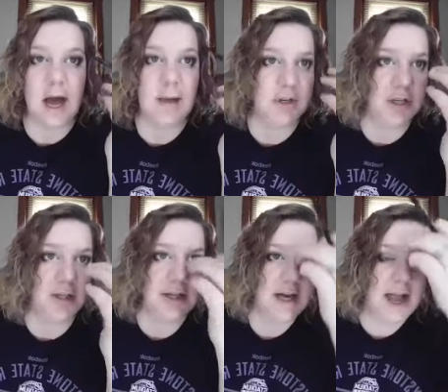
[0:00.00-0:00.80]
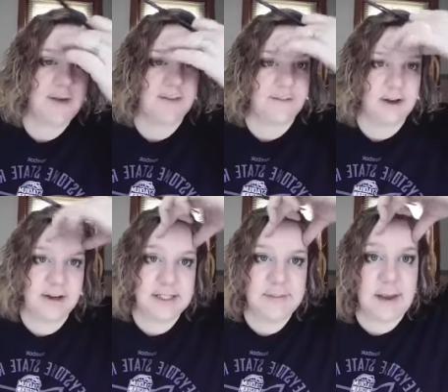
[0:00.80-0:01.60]
I'm going to look like I have a
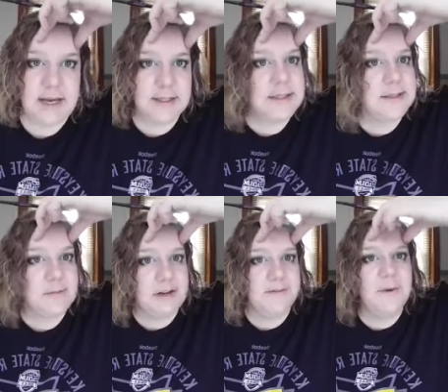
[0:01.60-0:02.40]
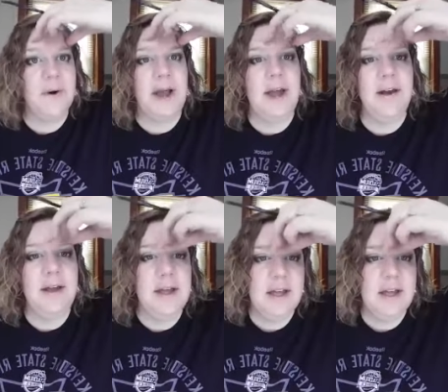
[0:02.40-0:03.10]
very spaced big forehead.